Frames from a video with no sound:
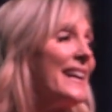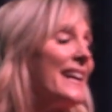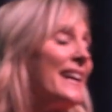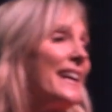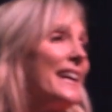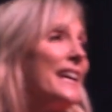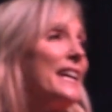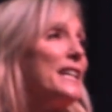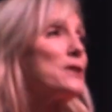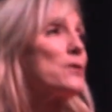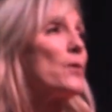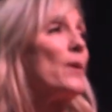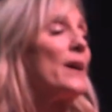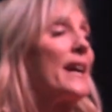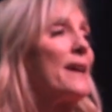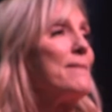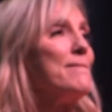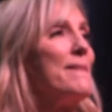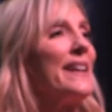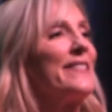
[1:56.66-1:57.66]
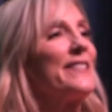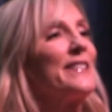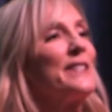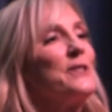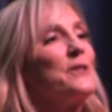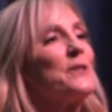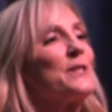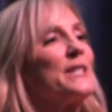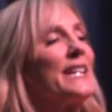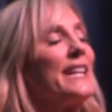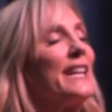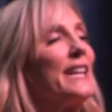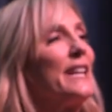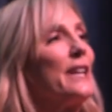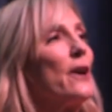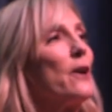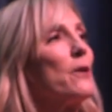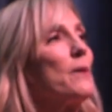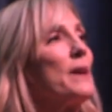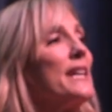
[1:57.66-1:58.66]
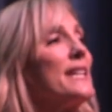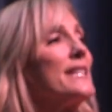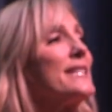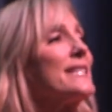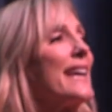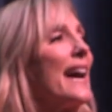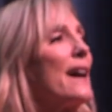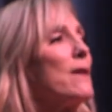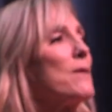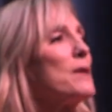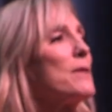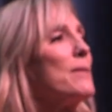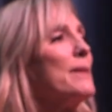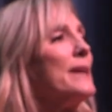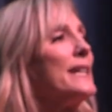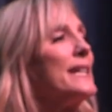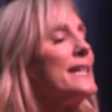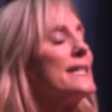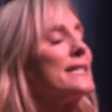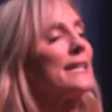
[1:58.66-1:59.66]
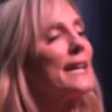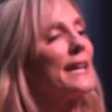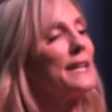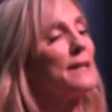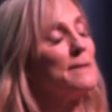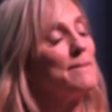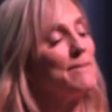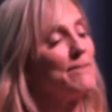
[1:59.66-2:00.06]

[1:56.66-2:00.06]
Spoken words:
is when I met the new CEO, he sat with me and he said,